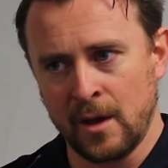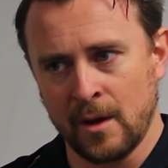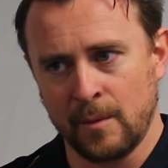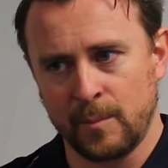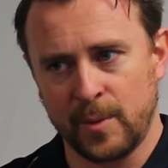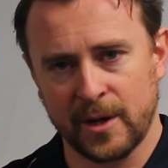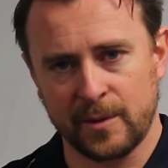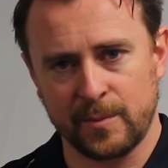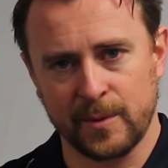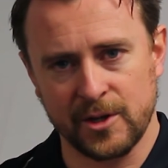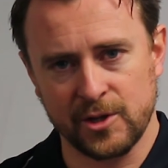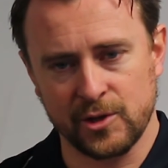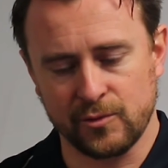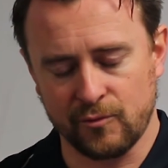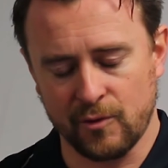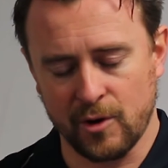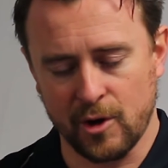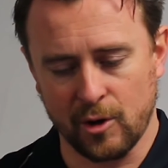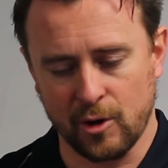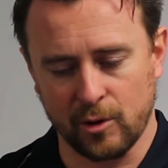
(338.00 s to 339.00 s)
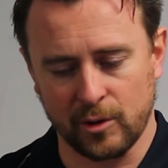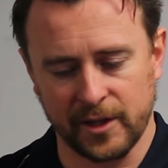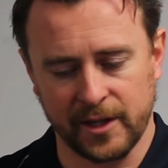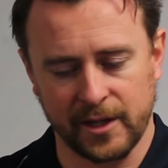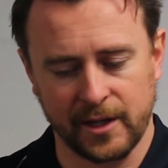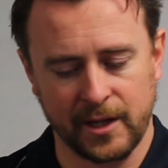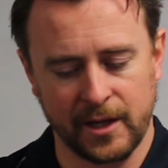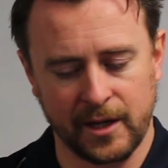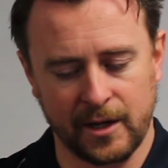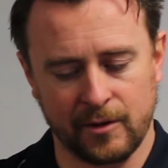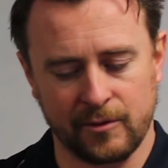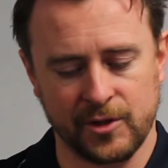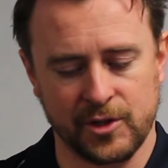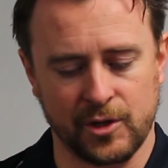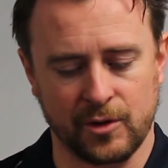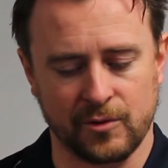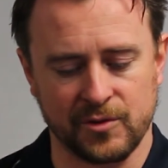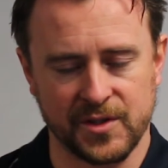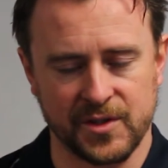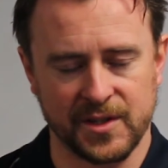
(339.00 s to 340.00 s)
pec major's role in here is,
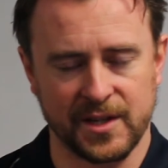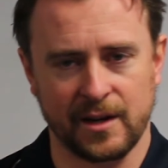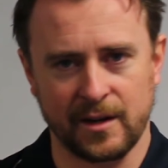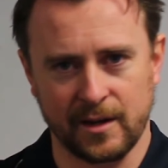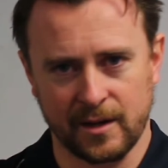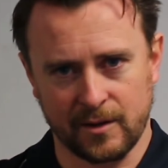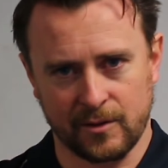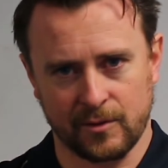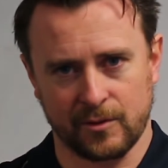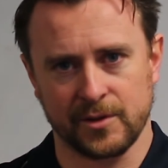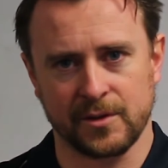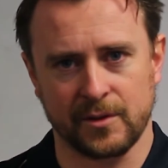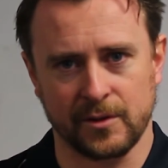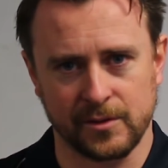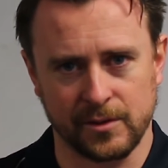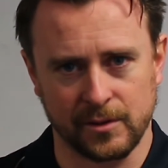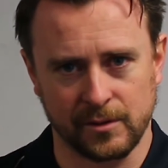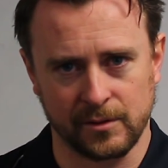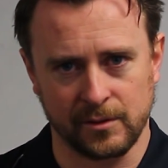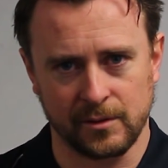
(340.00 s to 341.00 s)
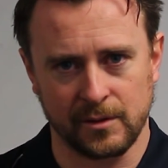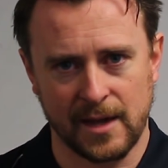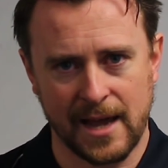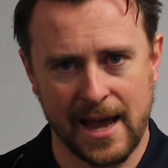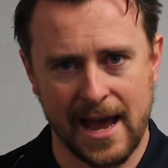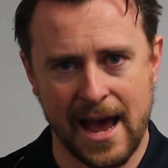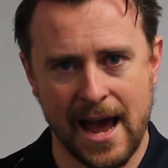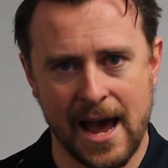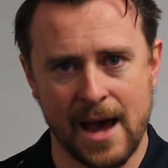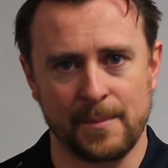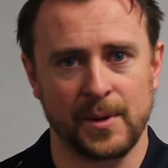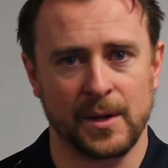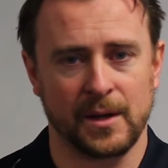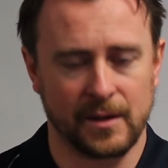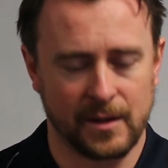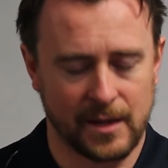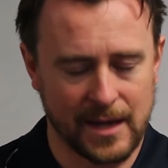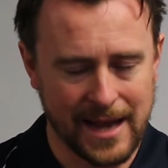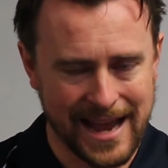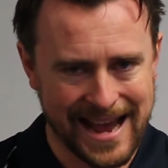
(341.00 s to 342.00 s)
setting a horizontal
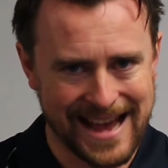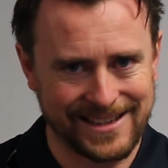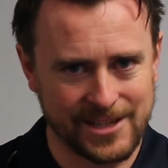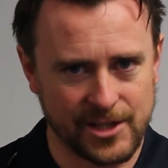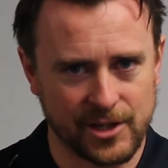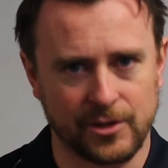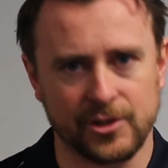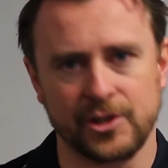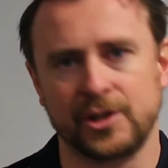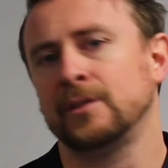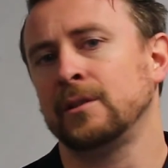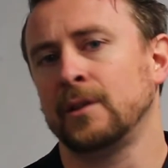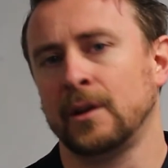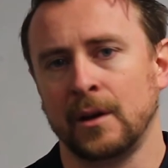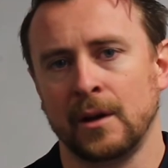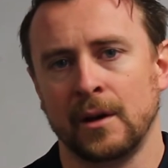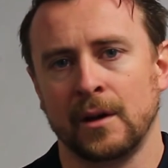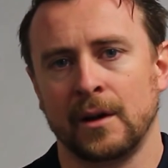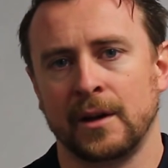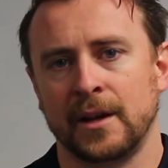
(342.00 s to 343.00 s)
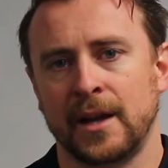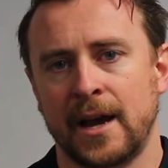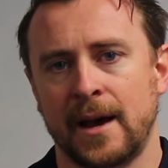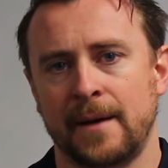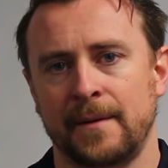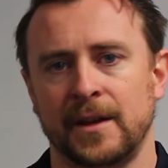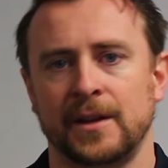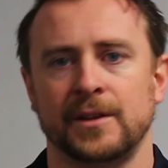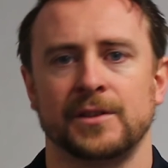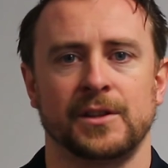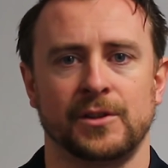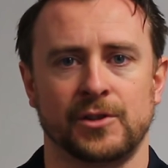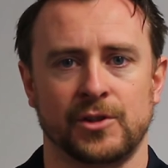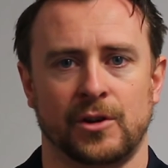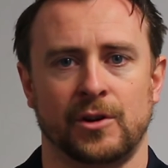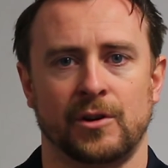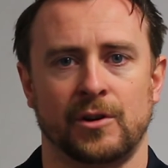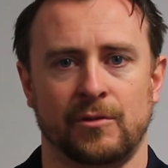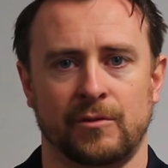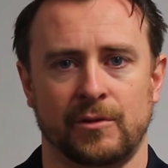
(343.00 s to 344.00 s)
adduction, yeah, and its
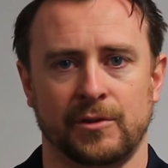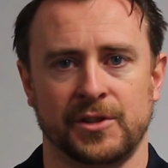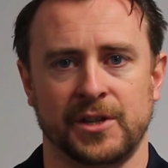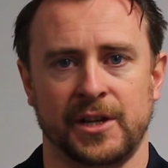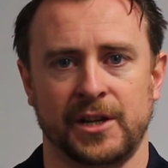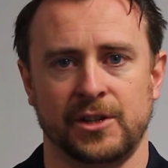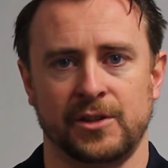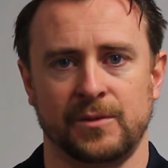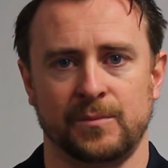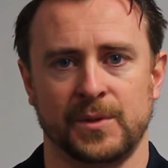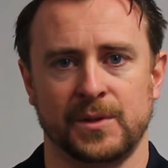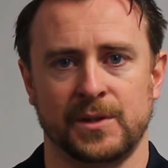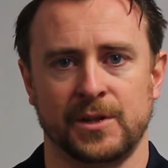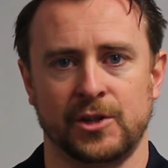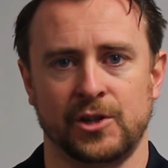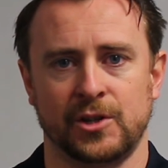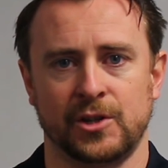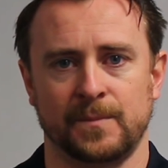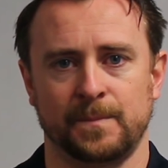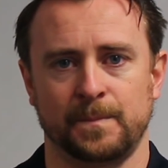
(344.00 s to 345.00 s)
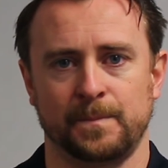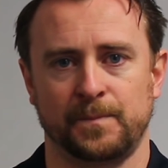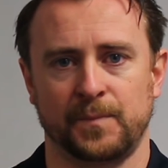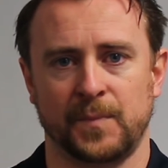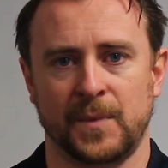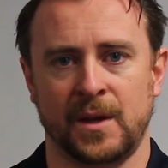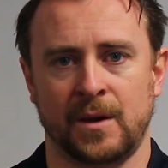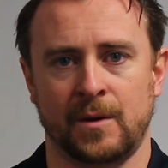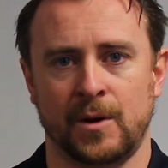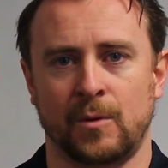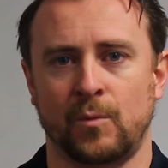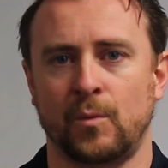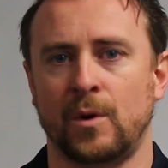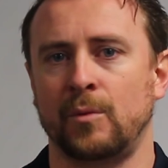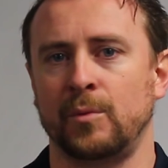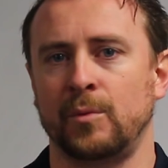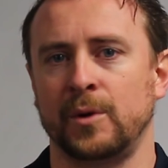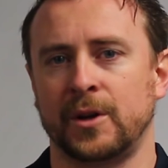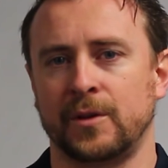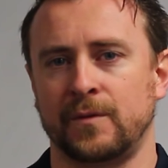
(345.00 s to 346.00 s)
internal rotation position. Yeah, now
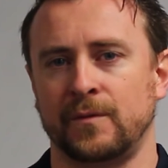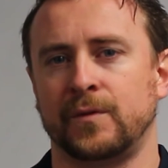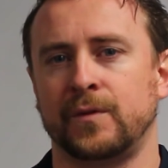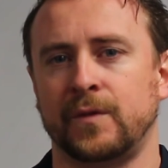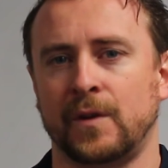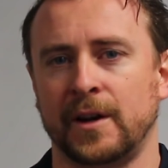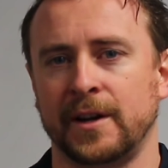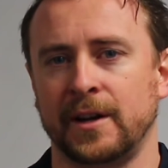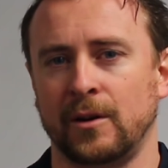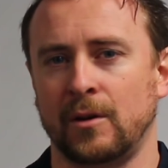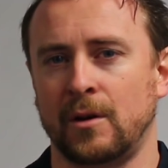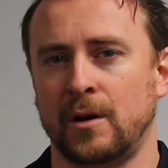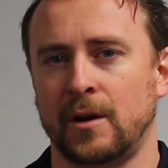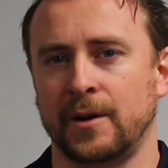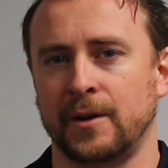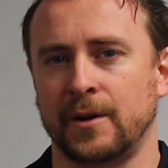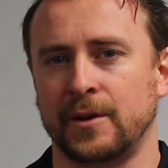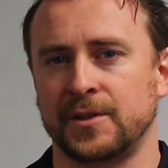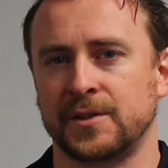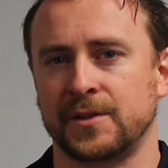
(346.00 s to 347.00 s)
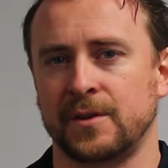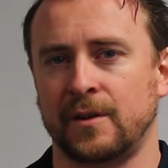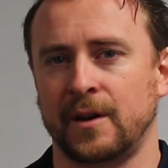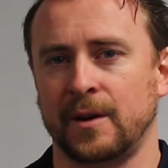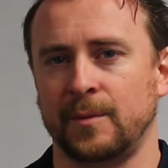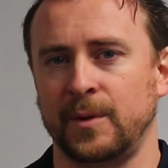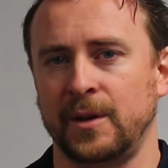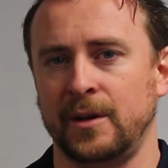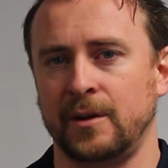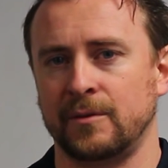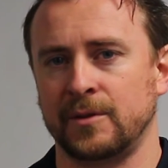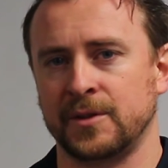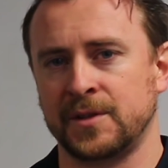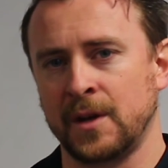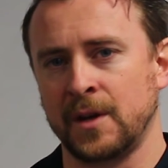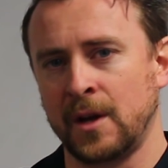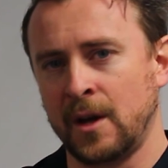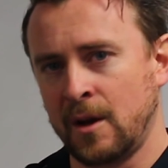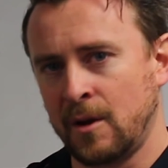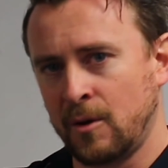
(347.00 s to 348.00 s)
what we can find a lot of the time here
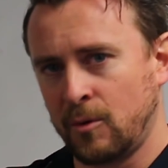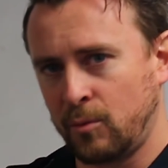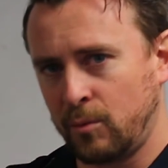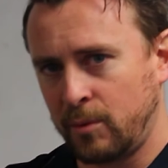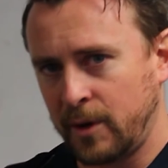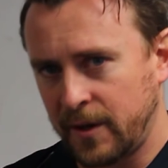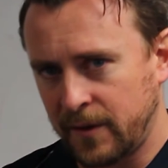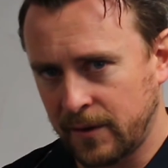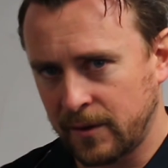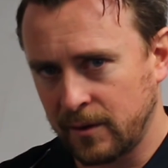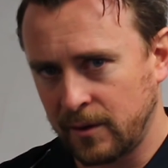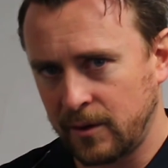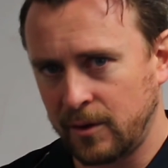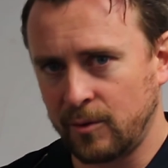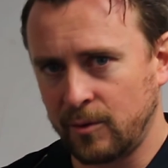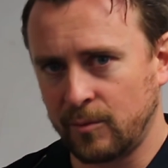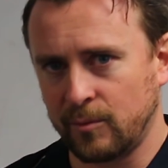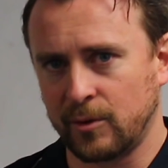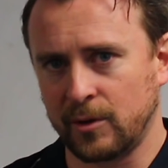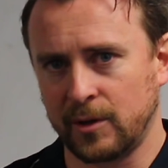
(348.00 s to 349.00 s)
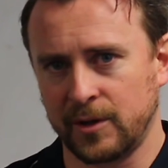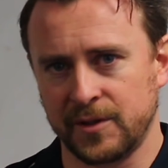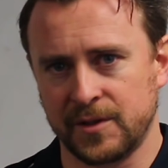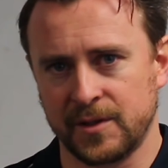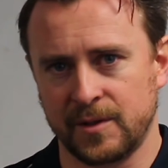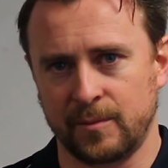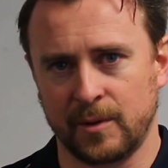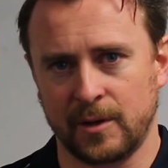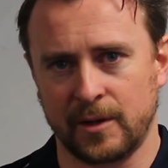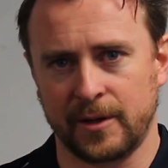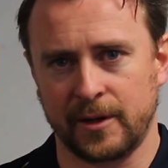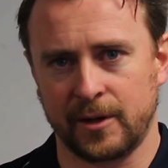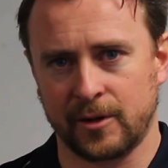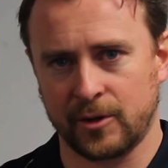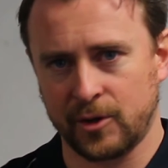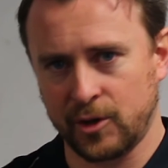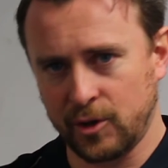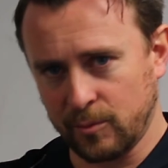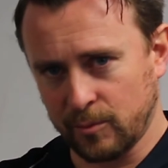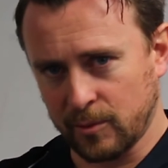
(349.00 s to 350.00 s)
is with humeral instability
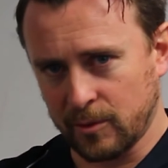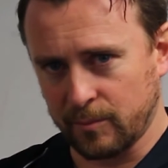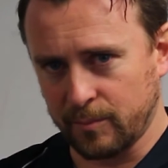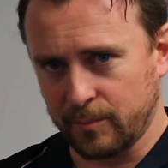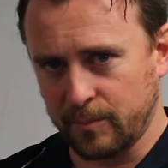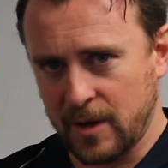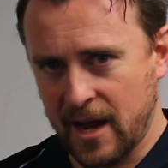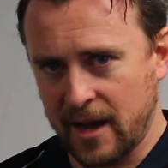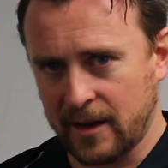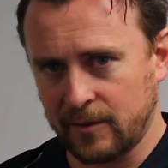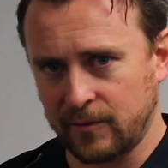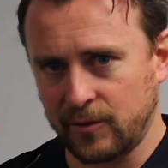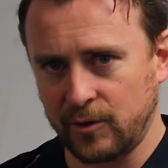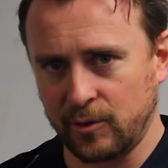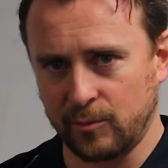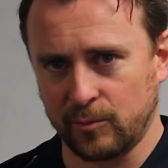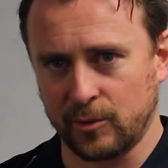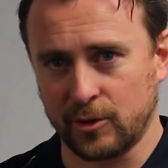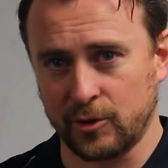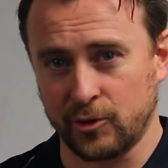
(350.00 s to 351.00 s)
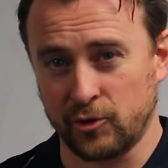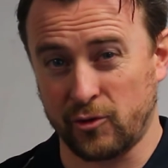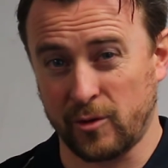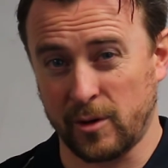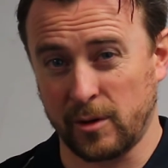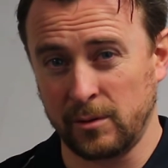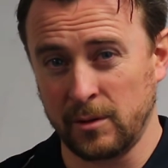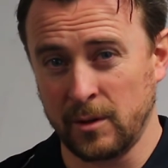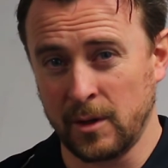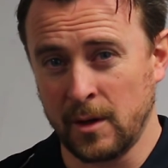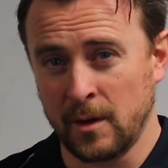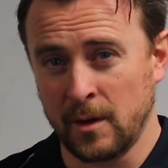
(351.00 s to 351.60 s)
or lack of humeral control,